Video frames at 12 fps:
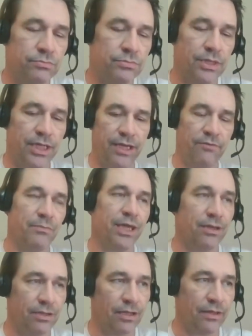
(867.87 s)
give me
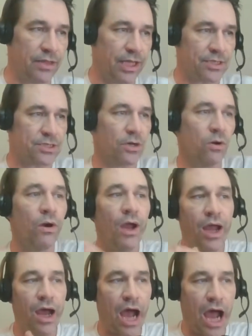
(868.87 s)
a, a thing. So
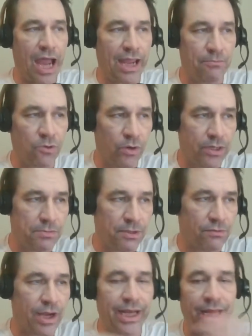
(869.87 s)
I am going to be
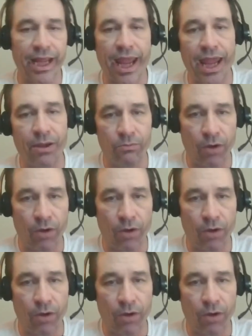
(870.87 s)
writing a,